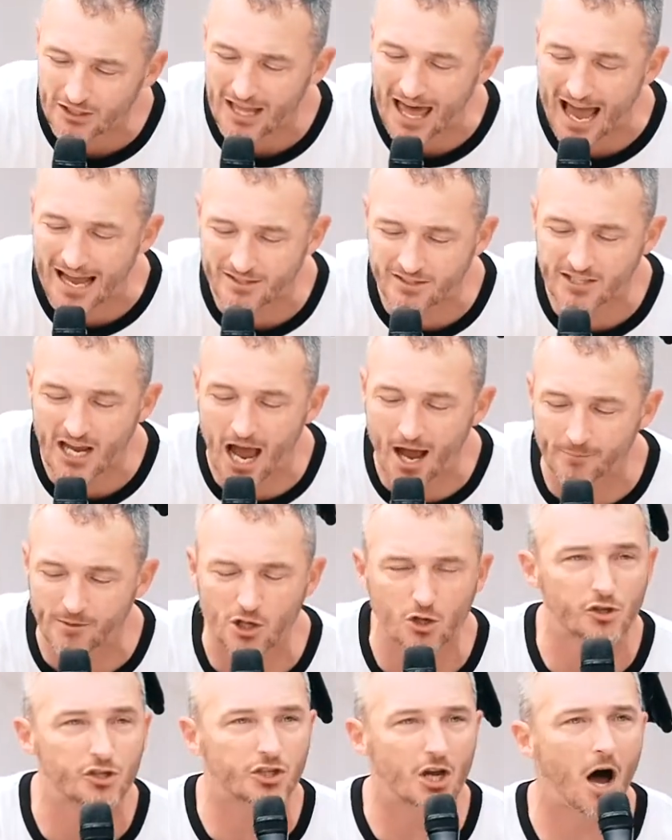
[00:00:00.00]
the last time
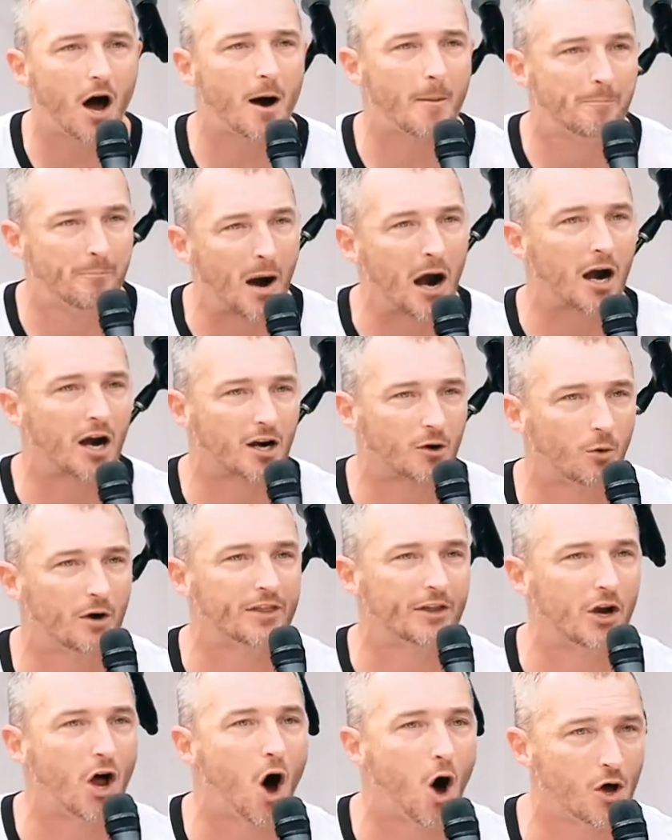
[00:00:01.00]
you saw a bird
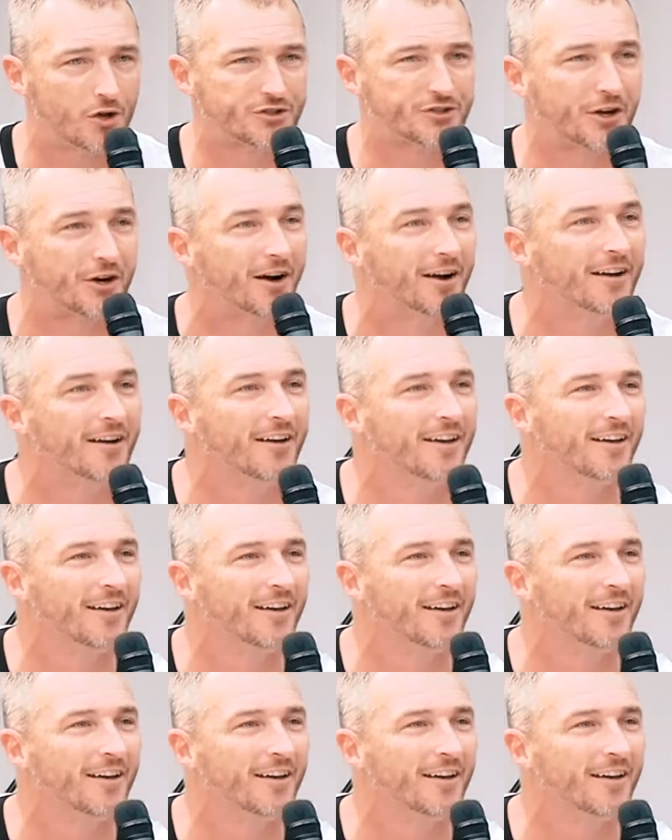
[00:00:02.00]
with an ulcer?